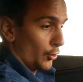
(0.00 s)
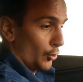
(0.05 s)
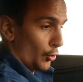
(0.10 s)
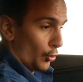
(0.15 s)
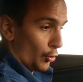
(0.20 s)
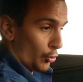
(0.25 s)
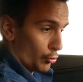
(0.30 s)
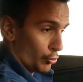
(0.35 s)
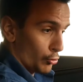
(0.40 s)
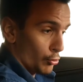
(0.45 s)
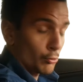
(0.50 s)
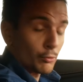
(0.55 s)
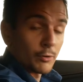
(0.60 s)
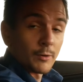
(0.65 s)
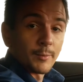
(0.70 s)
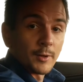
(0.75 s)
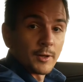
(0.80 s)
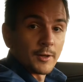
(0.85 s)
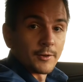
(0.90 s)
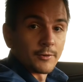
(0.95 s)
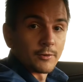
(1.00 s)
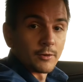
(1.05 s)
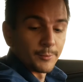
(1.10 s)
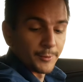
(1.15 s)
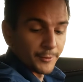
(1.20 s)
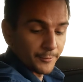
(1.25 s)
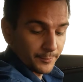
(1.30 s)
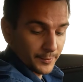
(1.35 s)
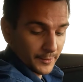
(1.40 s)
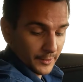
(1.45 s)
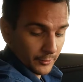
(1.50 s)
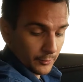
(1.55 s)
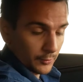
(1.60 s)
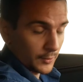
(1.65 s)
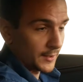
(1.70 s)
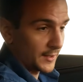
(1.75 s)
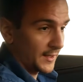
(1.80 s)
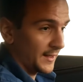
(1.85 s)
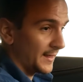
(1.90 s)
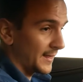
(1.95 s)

horrible in terms of build quality.